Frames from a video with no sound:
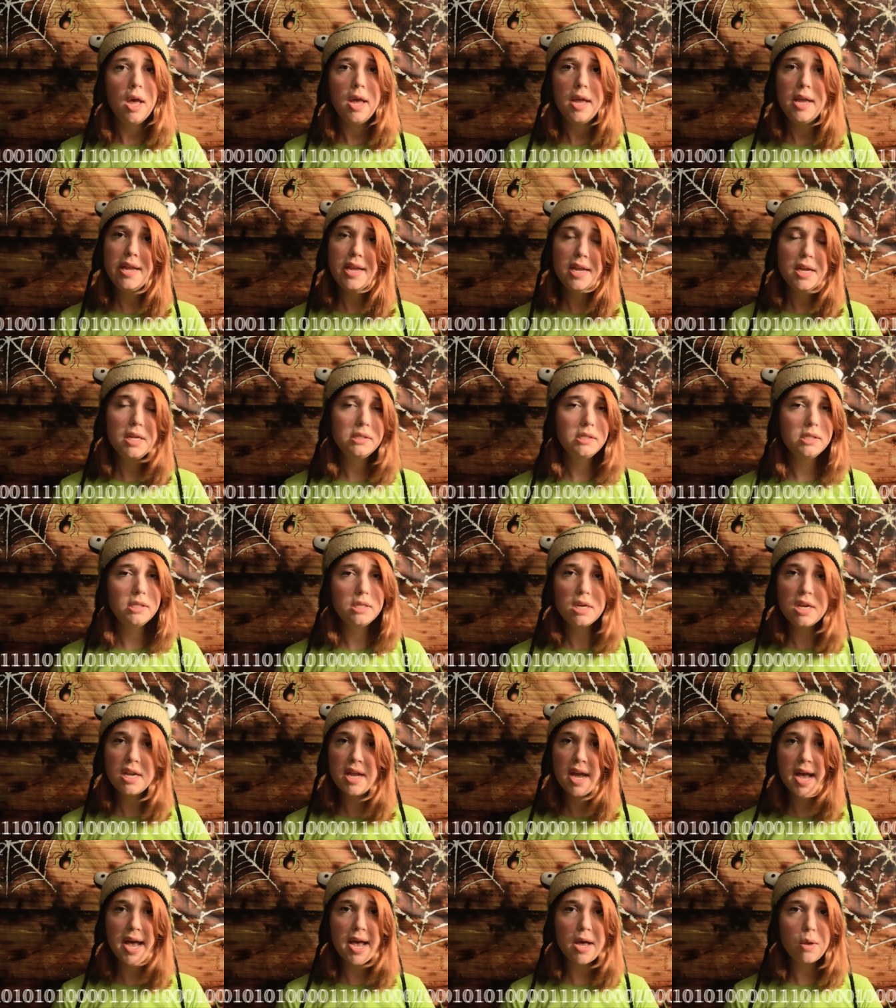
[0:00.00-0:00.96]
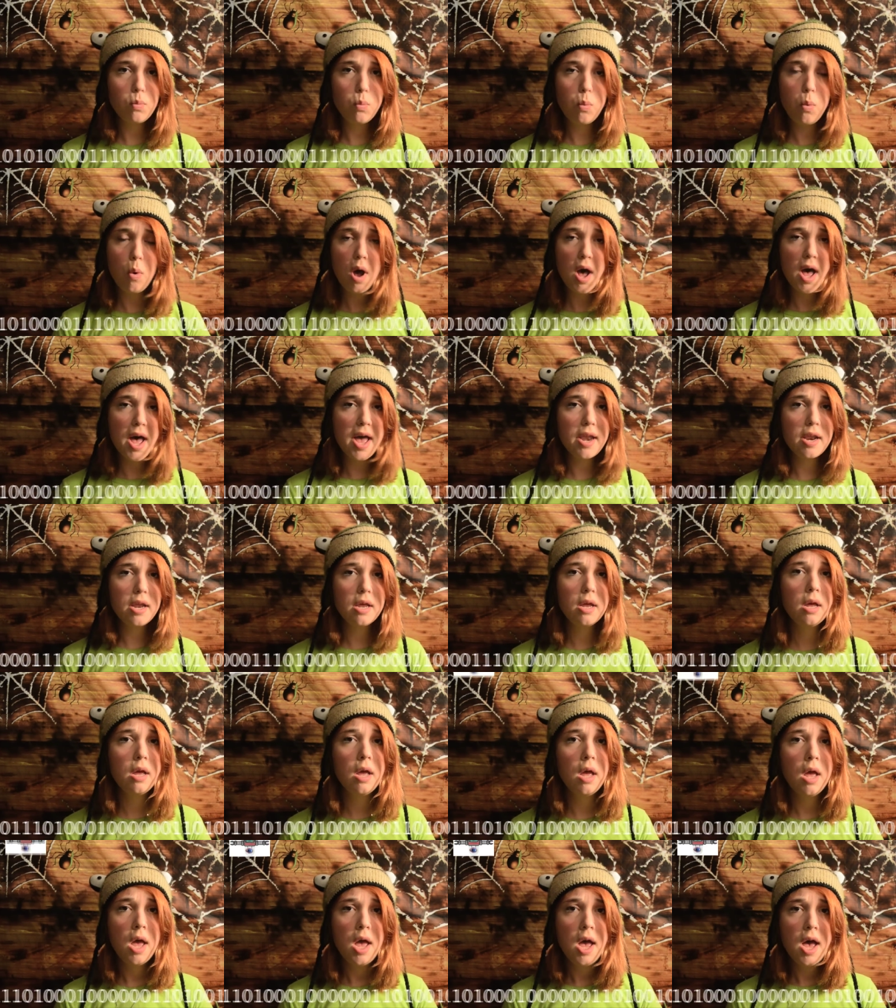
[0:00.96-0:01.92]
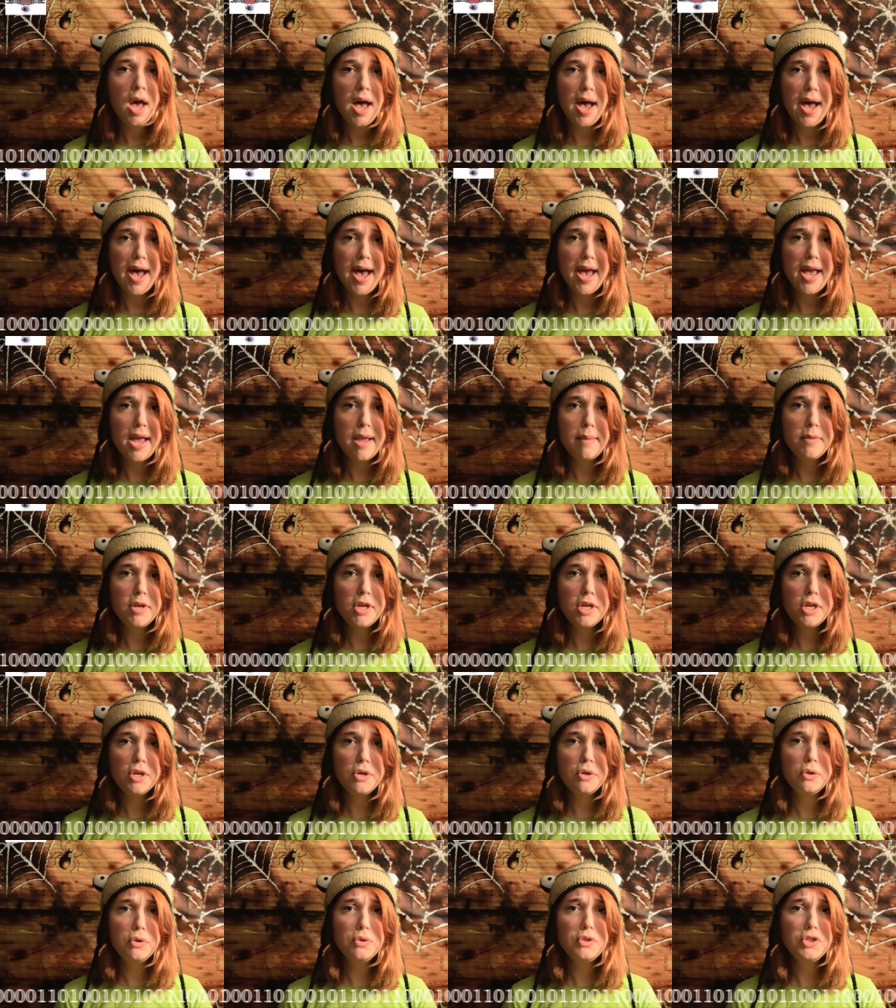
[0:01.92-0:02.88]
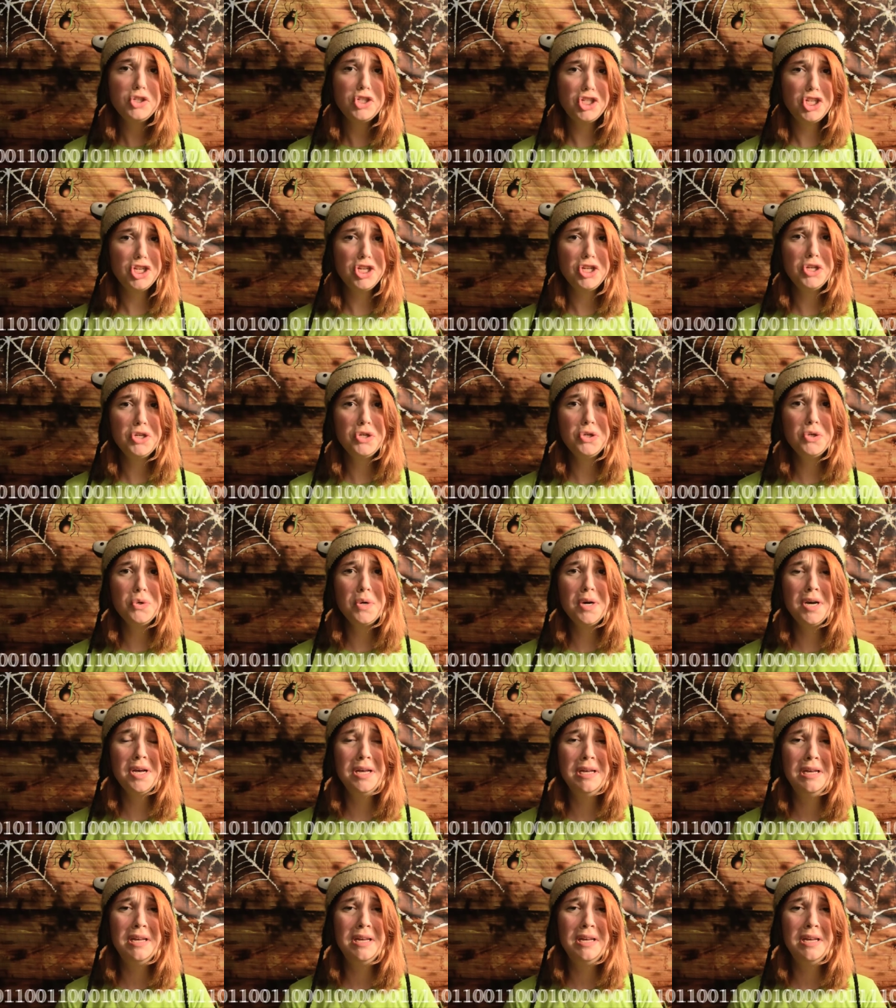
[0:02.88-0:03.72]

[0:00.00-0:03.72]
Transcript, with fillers: It's not what I'm used to.